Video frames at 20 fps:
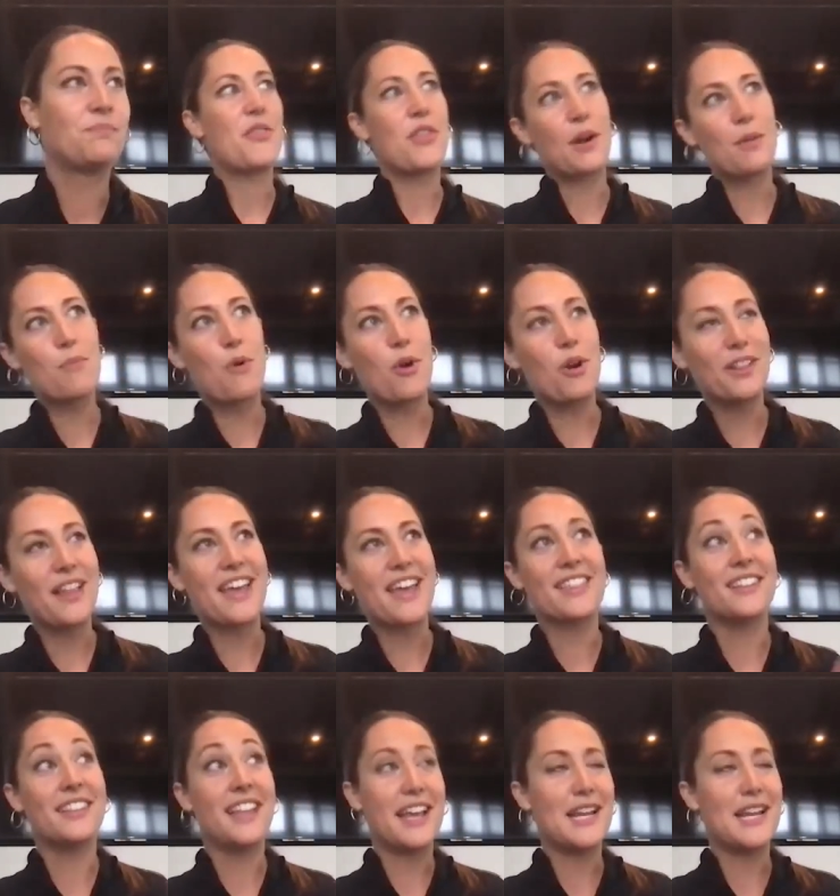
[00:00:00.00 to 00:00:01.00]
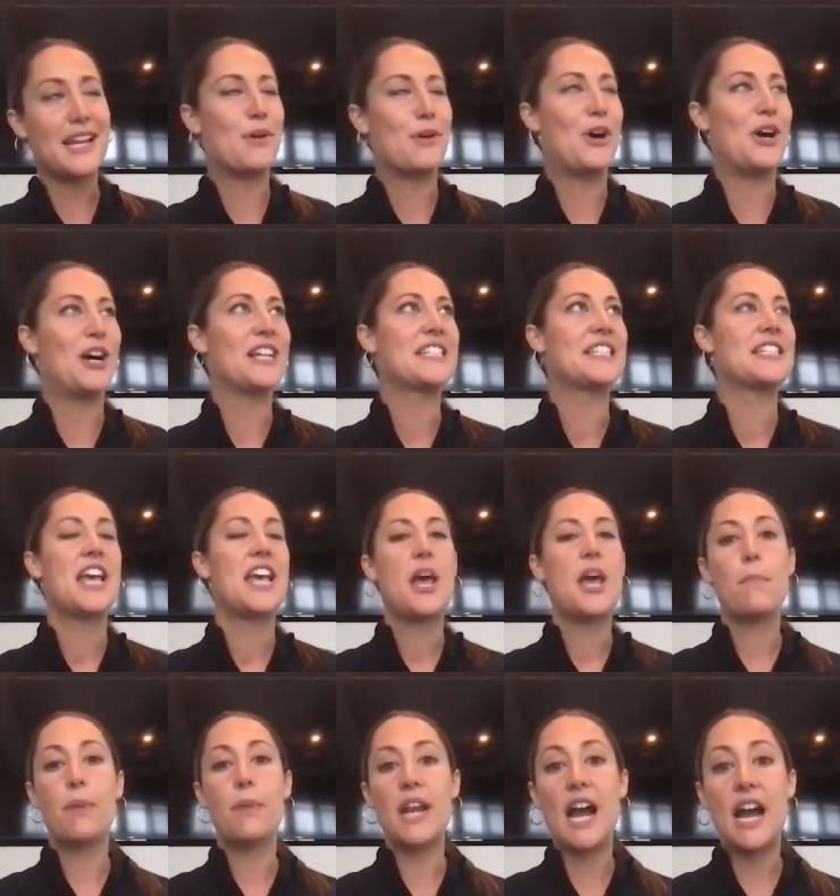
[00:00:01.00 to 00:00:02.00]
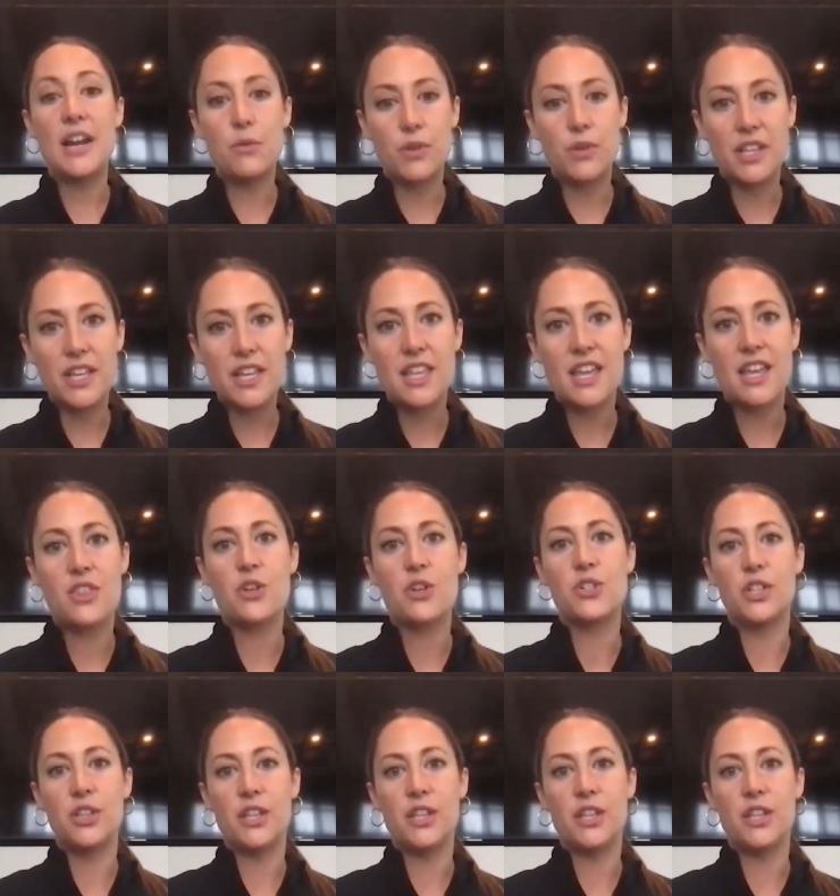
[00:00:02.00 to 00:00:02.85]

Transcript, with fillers: They're more like the lady boss, but I really think there's a